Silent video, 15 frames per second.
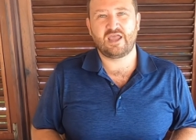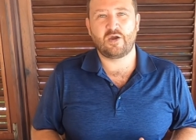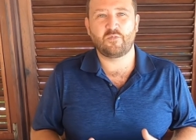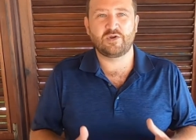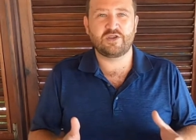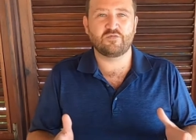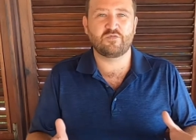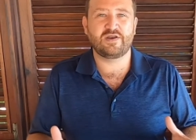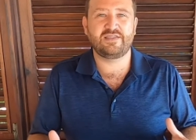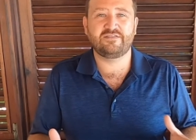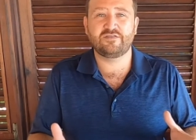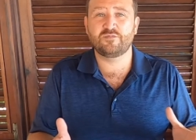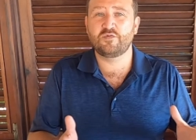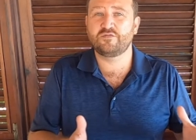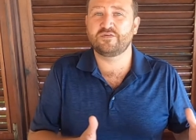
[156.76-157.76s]
And when you're ready
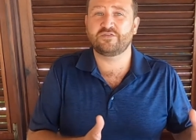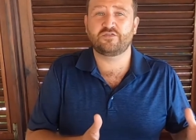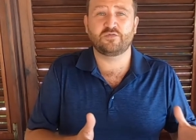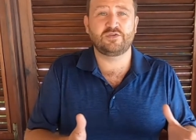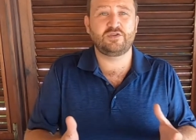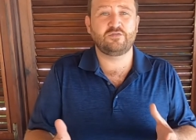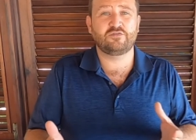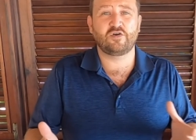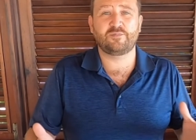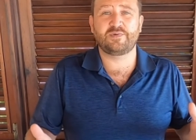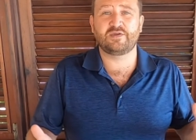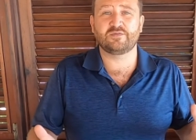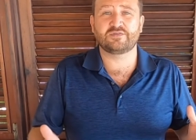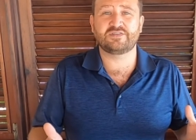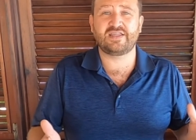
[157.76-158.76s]
to move on to a new
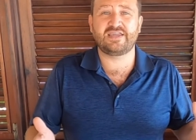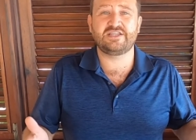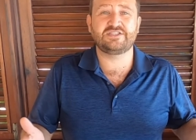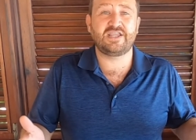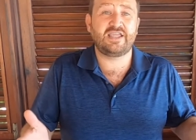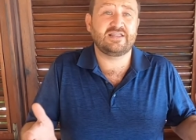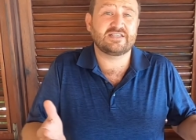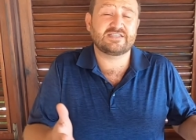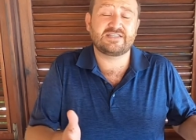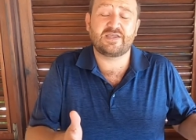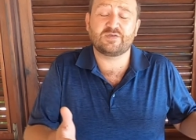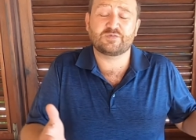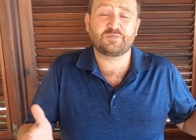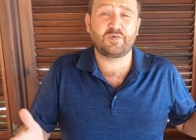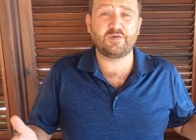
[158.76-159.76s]
topic or stage in the
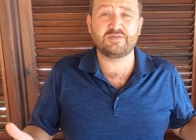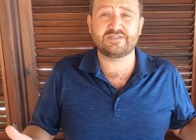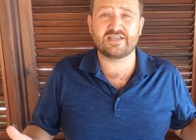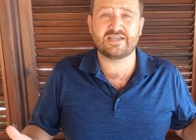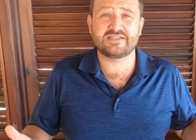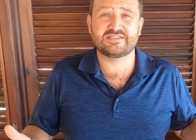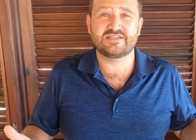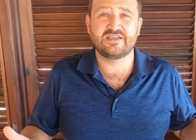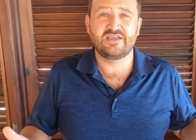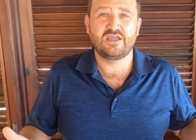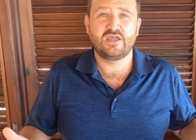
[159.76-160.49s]
sales process,